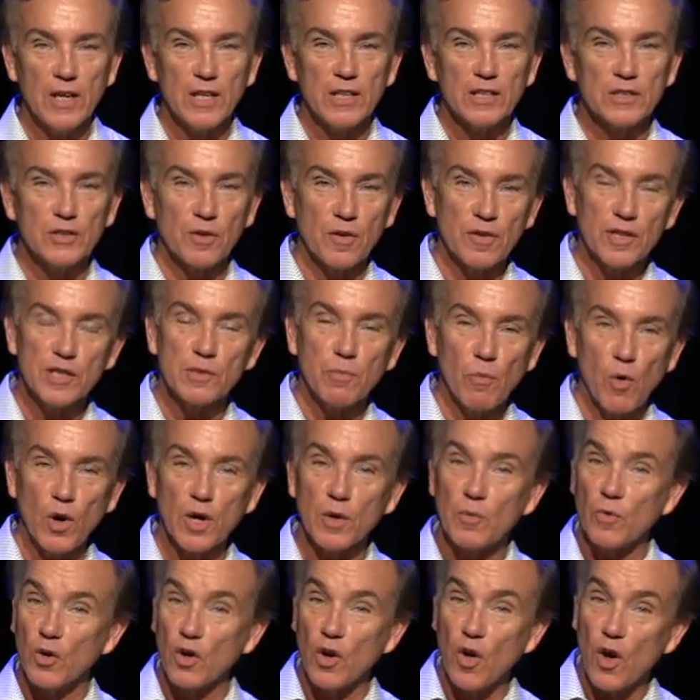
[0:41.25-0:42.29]
So this
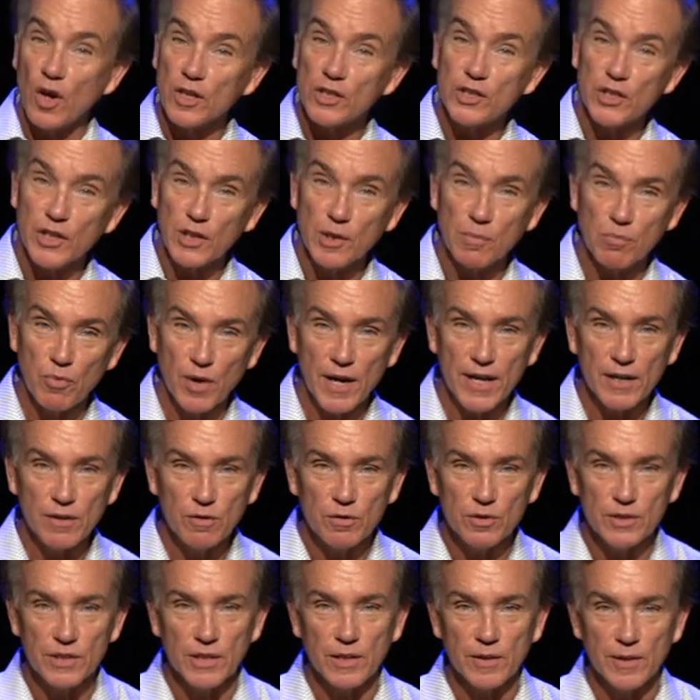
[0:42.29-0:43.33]
morning we're launching a brand
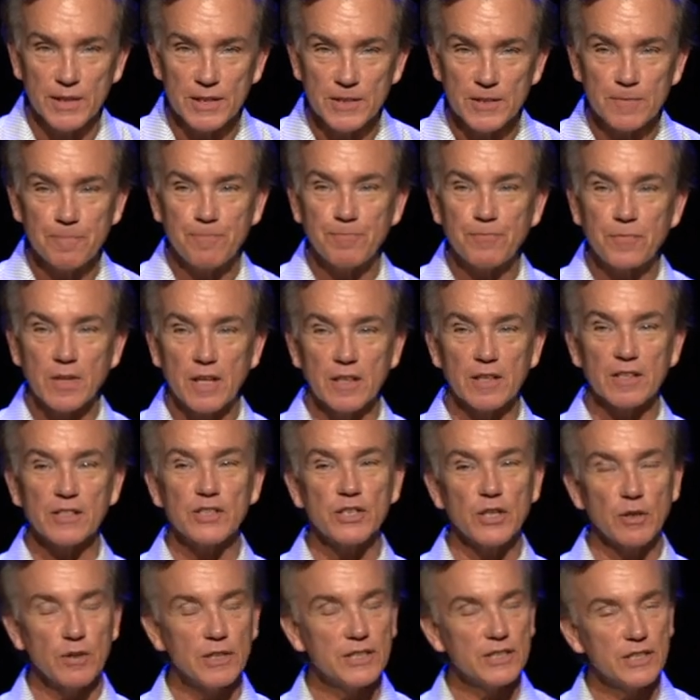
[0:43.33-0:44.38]
new series, and the
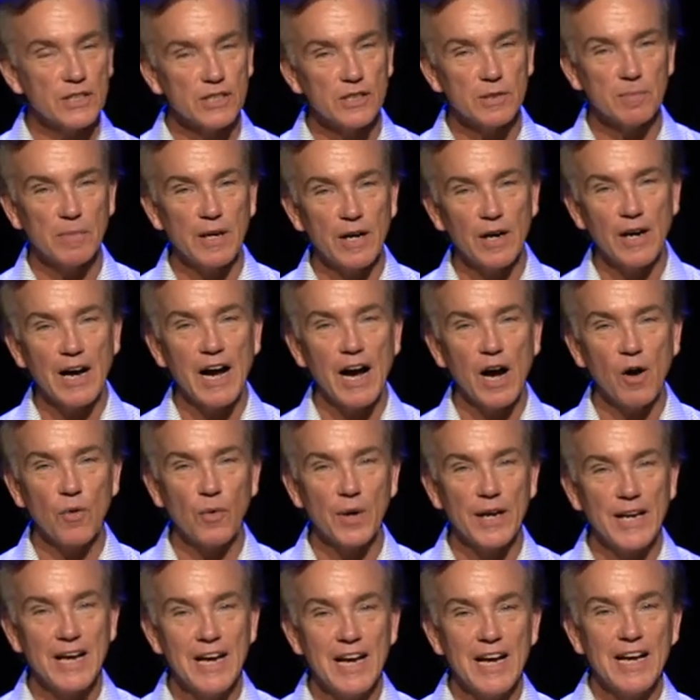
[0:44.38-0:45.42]
series is about how
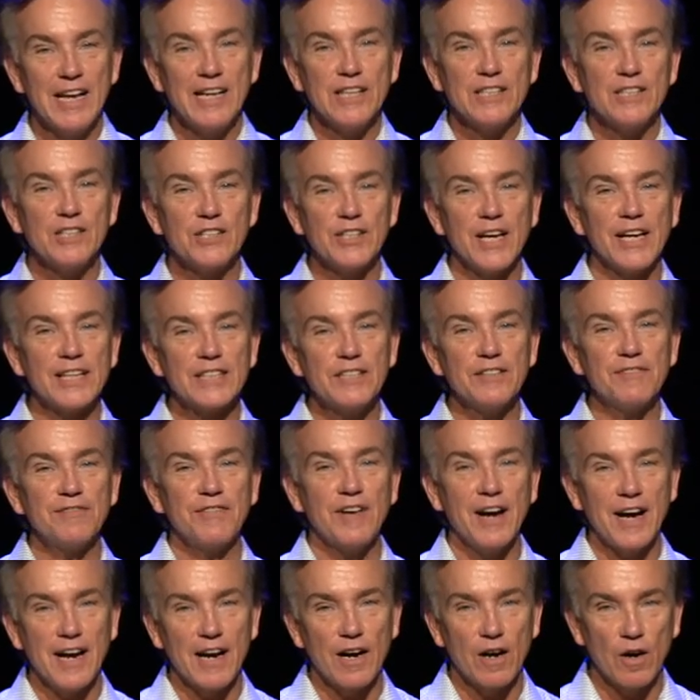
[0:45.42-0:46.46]
we
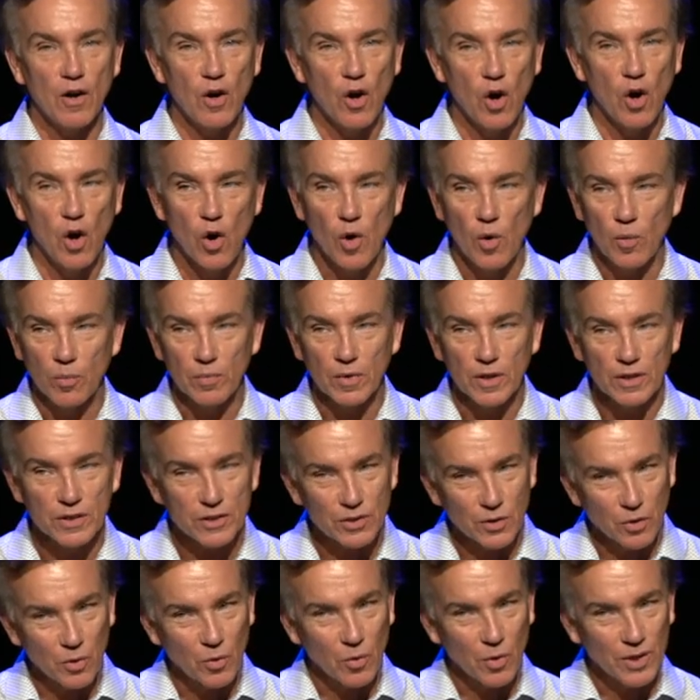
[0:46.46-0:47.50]
sanctify our home.
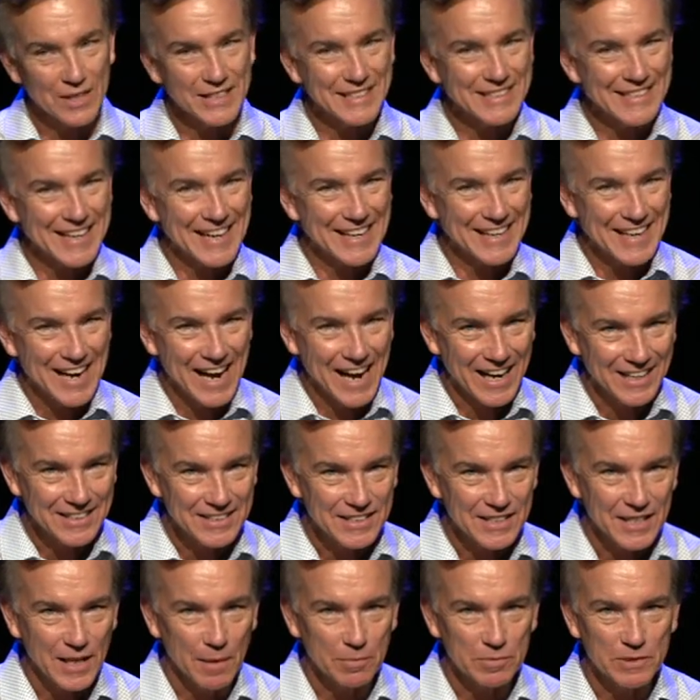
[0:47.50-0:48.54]
So what does that
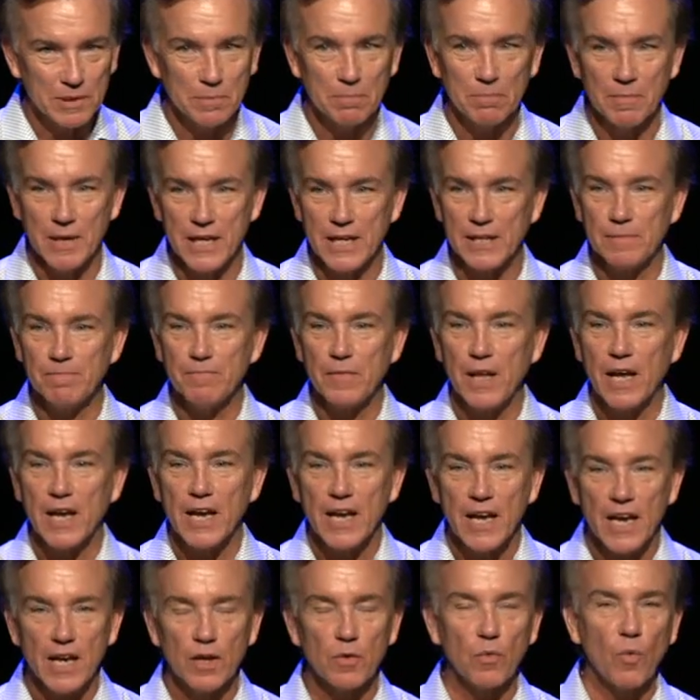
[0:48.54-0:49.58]
concept mean,
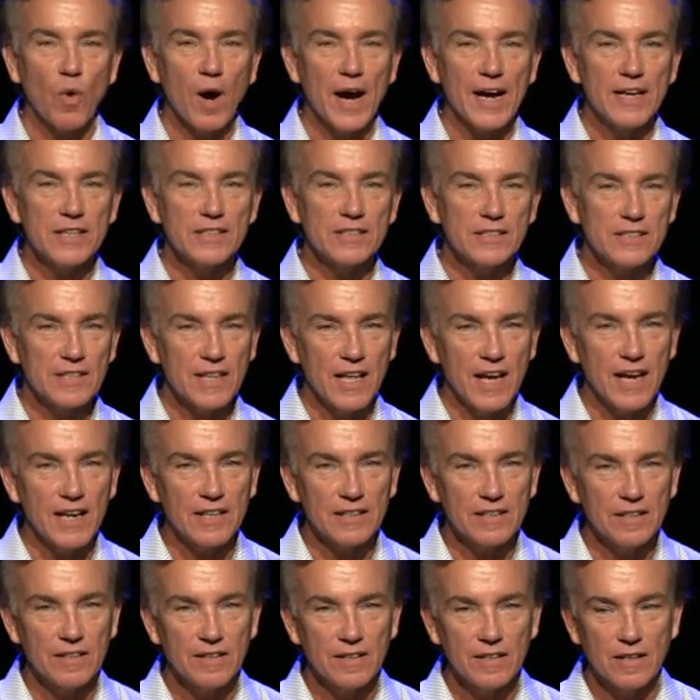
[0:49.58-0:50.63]
and why is
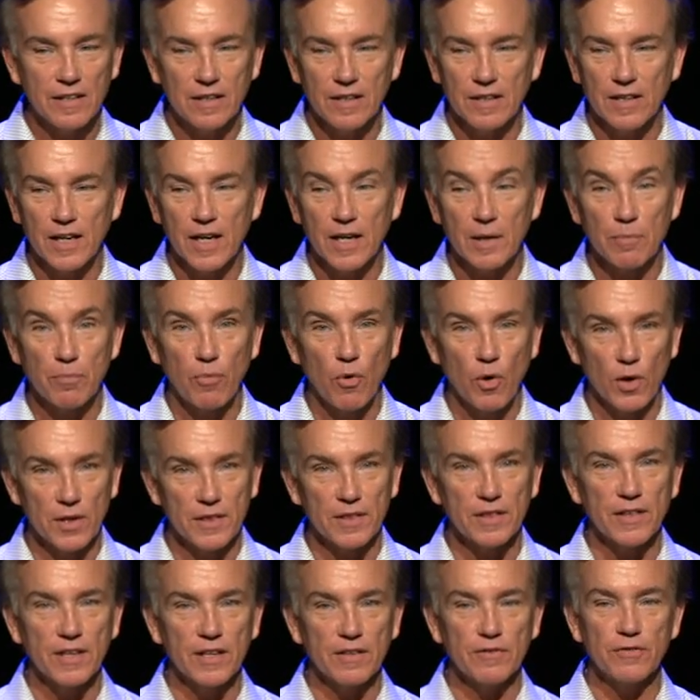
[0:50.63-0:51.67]
that uh, an
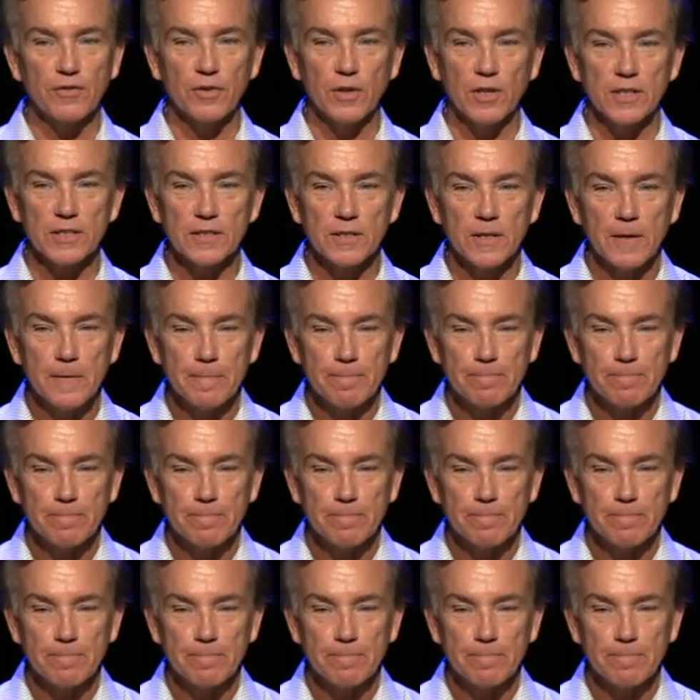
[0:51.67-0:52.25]
important thing for us?